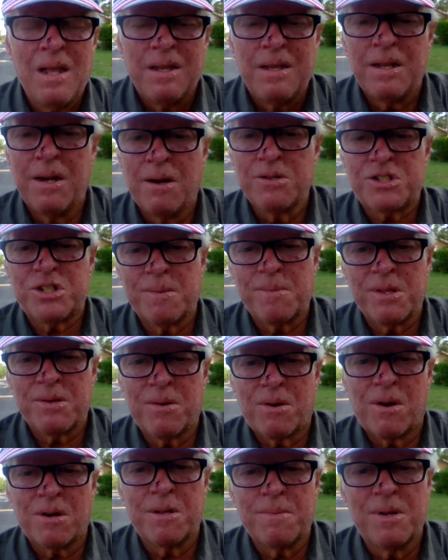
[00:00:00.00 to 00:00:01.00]
You know, some of
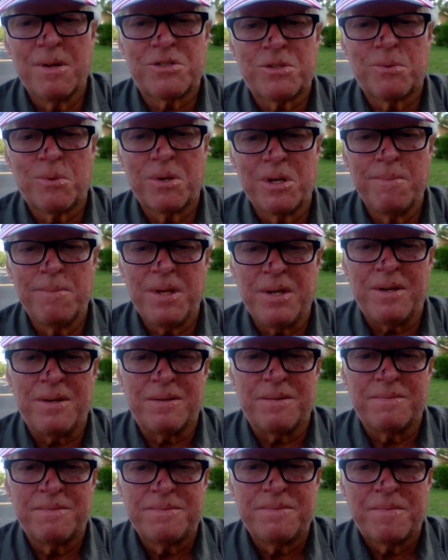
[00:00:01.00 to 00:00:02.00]
their arguments are really mean.
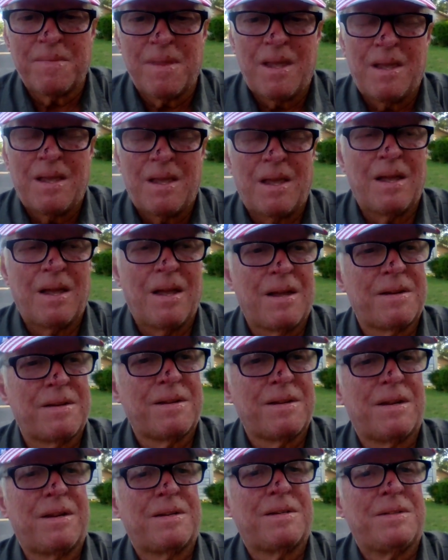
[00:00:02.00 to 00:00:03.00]
And
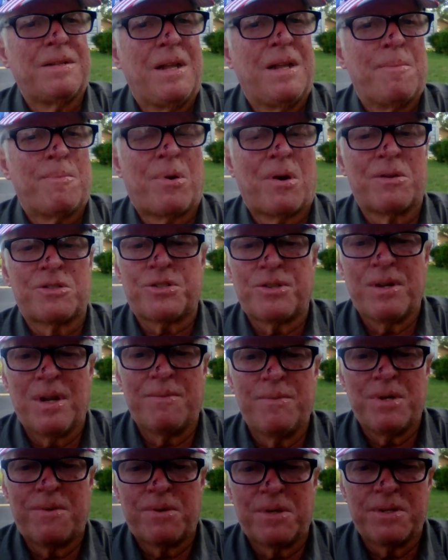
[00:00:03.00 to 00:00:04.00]
personally,
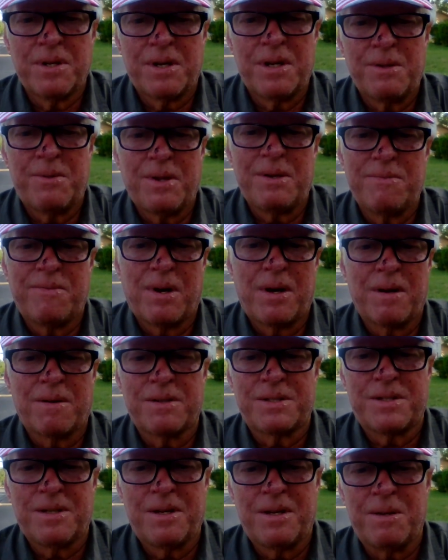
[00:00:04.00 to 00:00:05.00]
I've never done anything
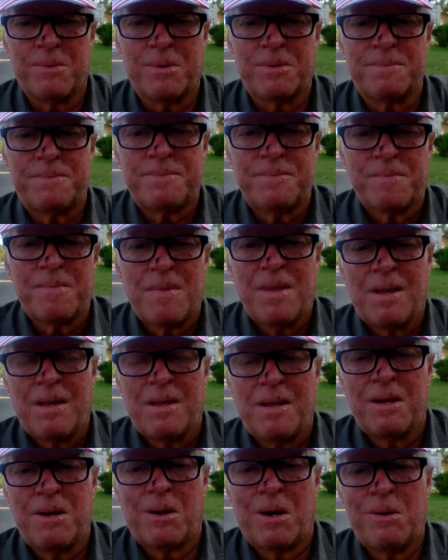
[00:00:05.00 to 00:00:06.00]
violent to anyone.
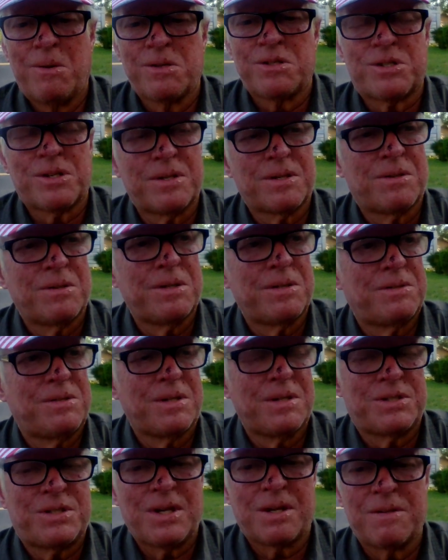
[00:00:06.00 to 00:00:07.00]
You know, I was a
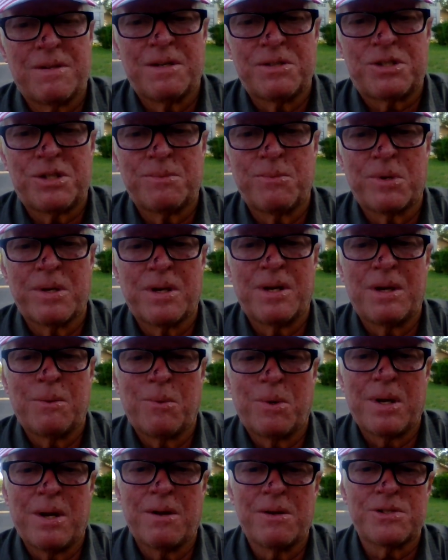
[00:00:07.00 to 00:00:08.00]
good technician
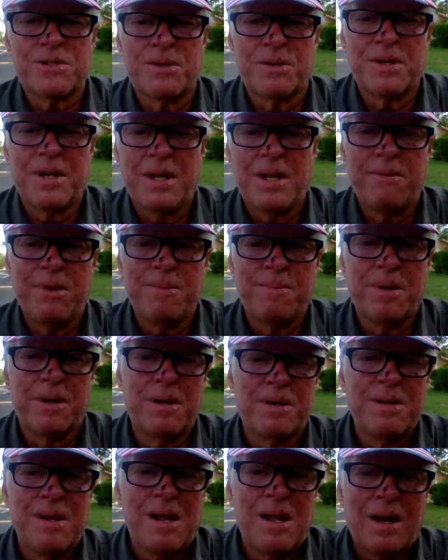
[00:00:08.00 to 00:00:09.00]
when I was in the Navy,
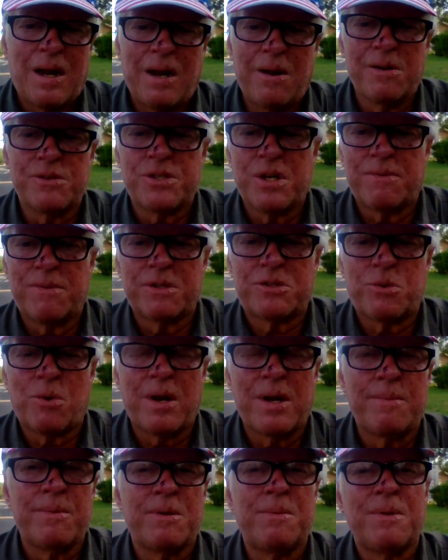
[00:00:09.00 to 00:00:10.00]
but I was never
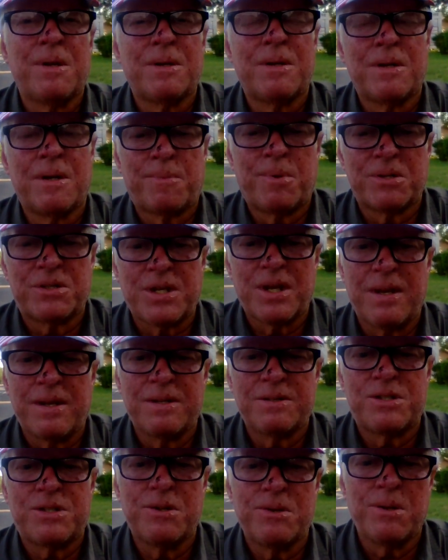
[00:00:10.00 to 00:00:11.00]
trained
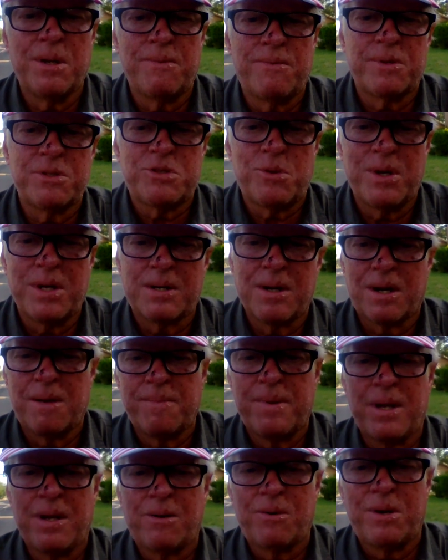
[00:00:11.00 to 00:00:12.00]
pertaining to infantry
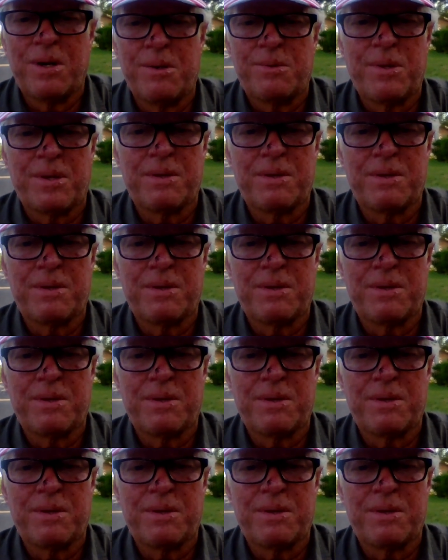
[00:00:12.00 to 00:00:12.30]
combat.